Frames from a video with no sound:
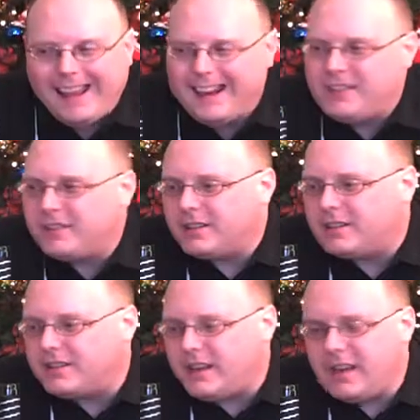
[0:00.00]
And as you can
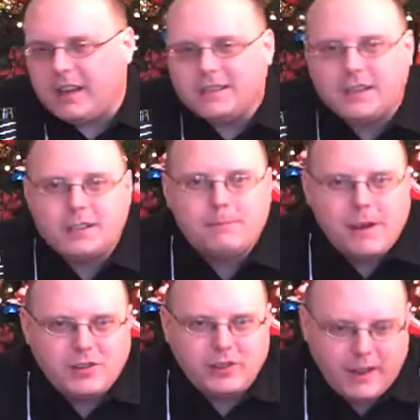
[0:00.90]
see, it's a
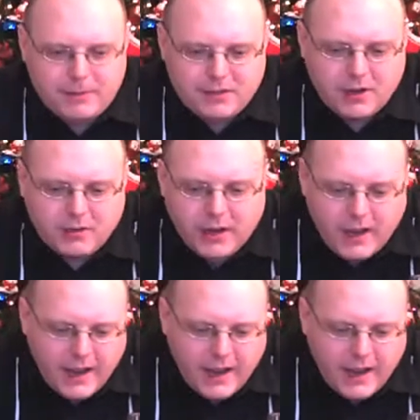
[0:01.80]
special episode.